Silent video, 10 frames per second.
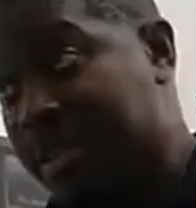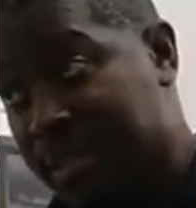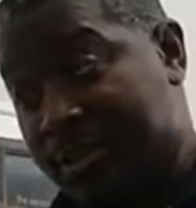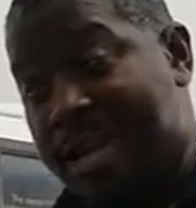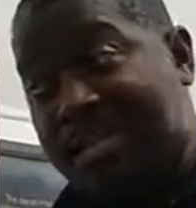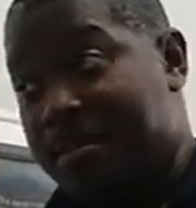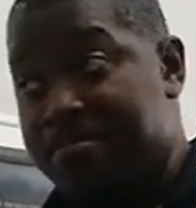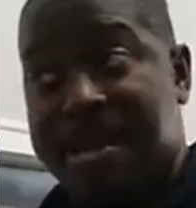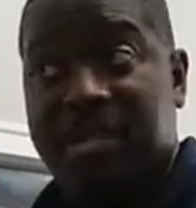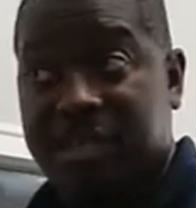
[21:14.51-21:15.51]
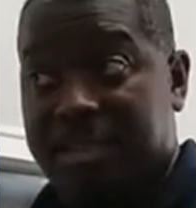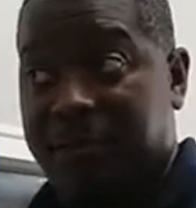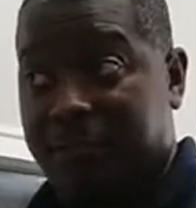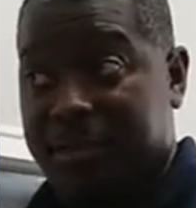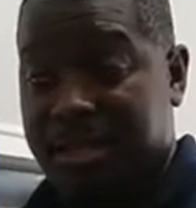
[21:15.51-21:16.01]
So that's the major
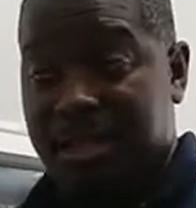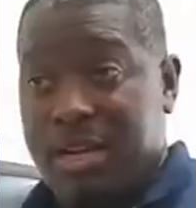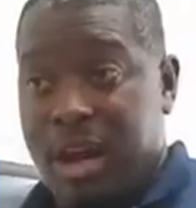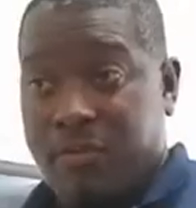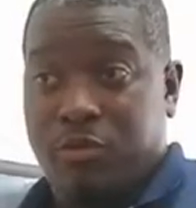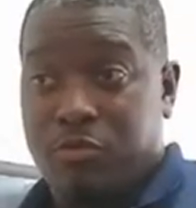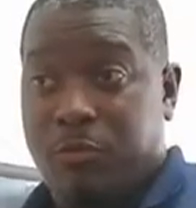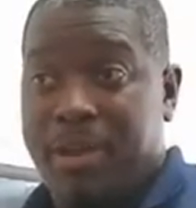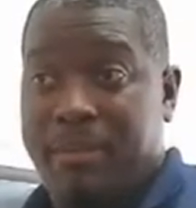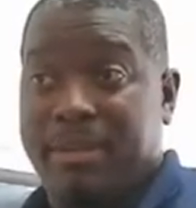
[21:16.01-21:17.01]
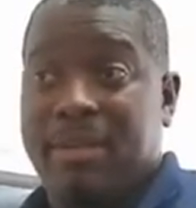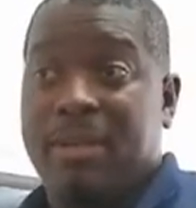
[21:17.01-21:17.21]
difference of a group family.